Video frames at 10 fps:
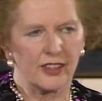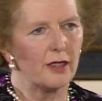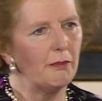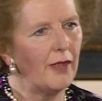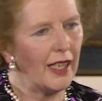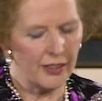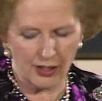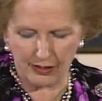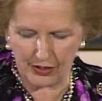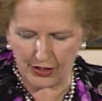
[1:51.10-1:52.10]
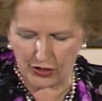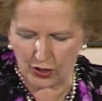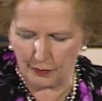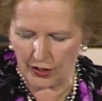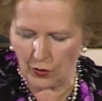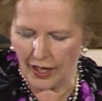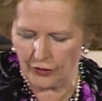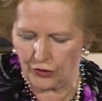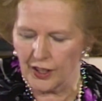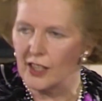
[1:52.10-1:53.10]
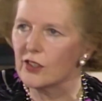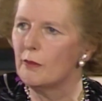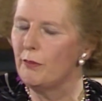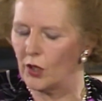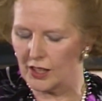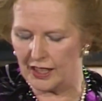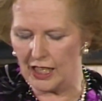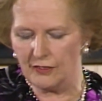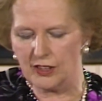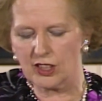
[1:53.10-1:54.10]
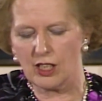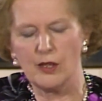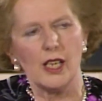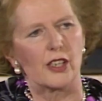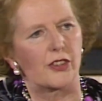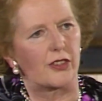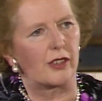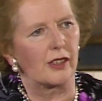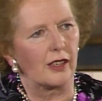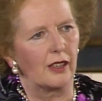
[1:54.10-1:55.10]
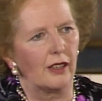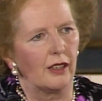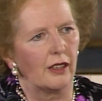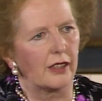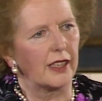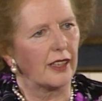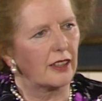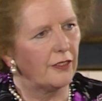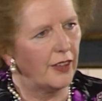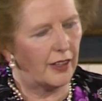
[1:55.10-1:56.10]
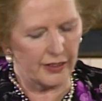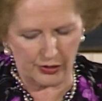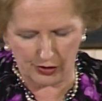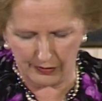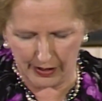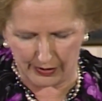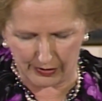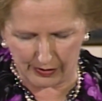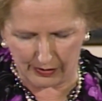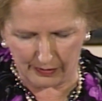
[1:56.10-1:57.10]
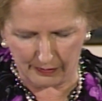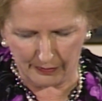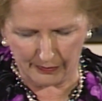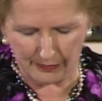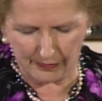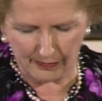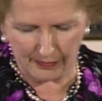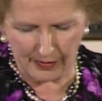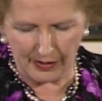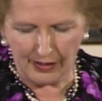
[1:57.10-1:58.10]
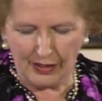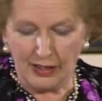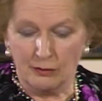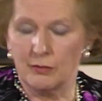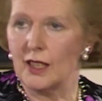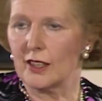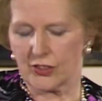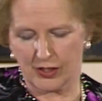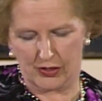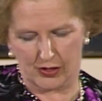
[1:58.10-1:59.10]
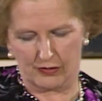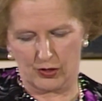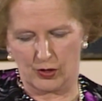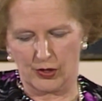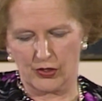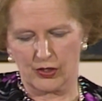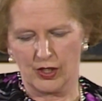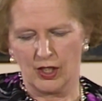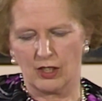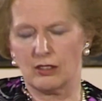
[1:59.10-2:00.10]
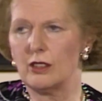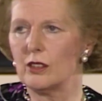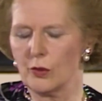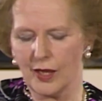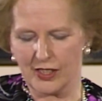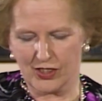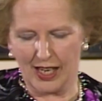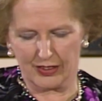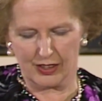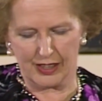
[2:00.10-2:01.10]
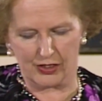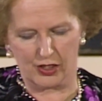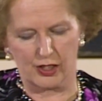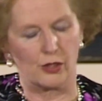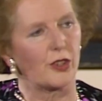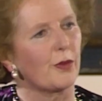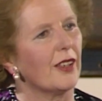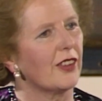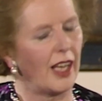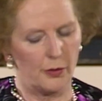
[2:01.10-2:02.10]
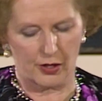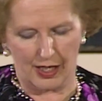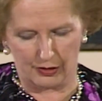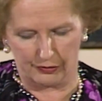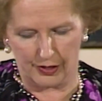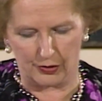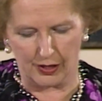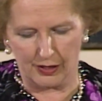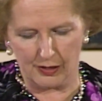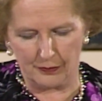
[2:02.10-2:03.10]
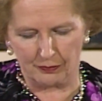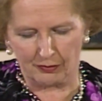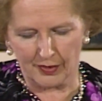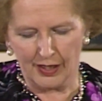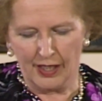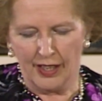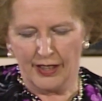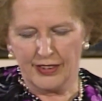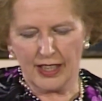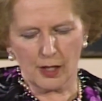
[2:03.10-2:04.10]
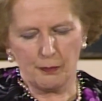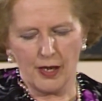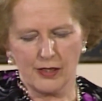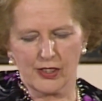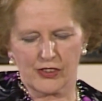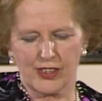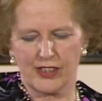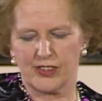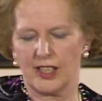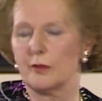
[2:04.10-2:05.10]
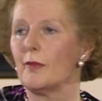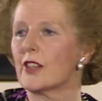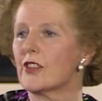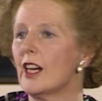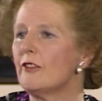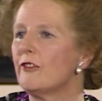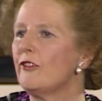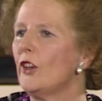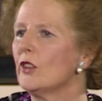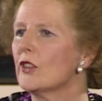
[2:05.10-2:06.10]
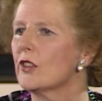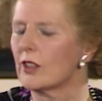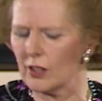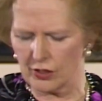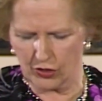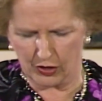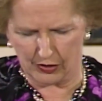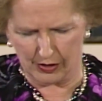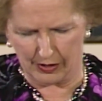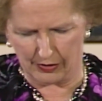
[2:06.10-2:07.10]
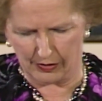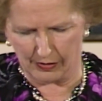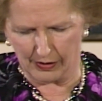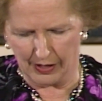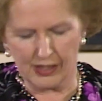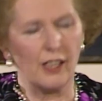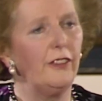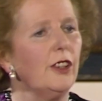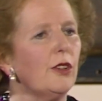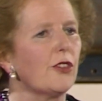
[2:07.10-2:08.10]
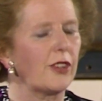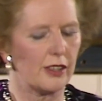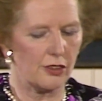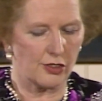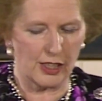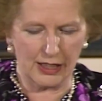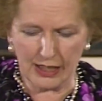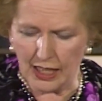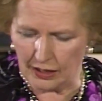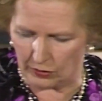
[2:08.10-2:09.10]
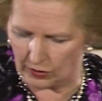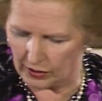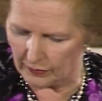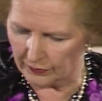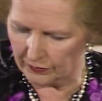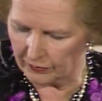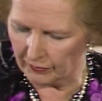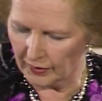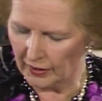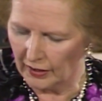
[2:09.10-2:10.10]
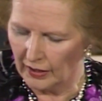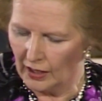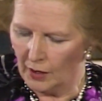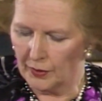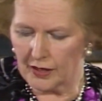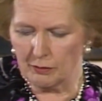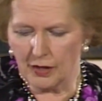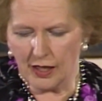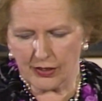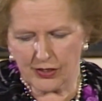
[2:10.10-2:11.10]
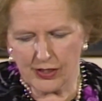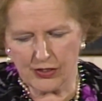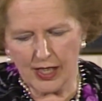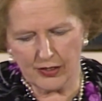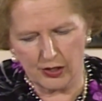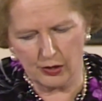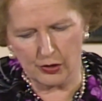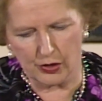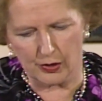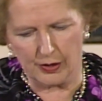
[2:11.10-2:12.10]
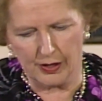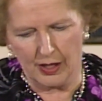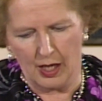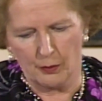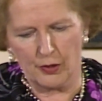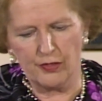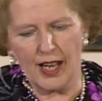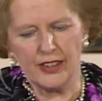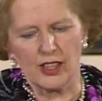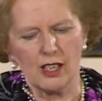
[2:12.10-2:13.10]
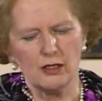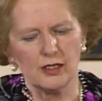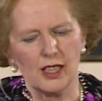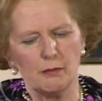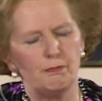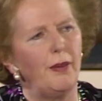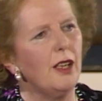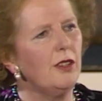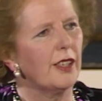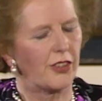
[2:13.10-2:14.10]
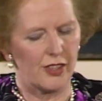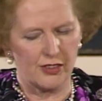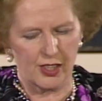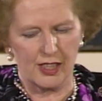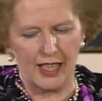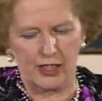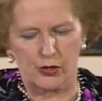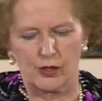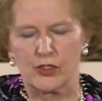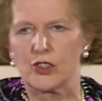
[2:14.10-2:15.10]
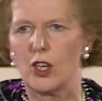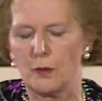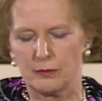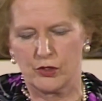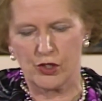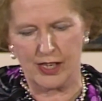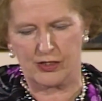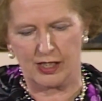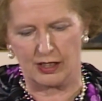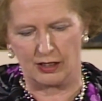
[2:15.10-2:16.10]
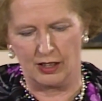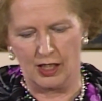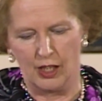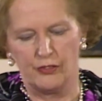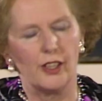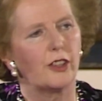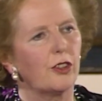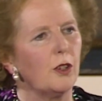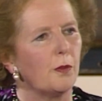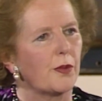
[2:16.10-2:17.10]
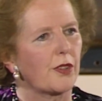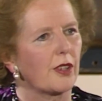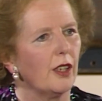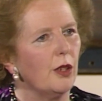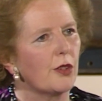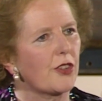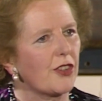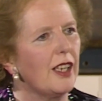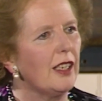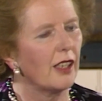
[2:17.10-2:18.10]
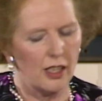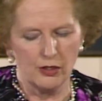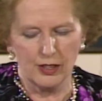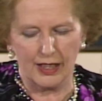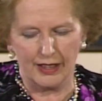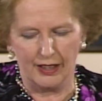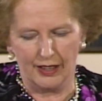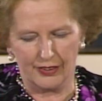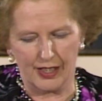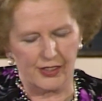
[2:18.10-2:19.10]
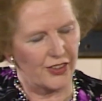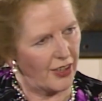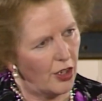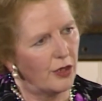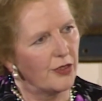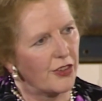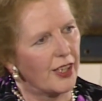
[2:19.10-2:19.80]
that the minority should be quite free to bully, even coerce, to get the verdict reversed. Marxists, of course, always had an excuse when were outvoted. Their opponents, they said, must have false consciousness. Their views didn't really count. But the Marxists, as usual, provide only bogus intellectual top-dressing for groups who seek only their own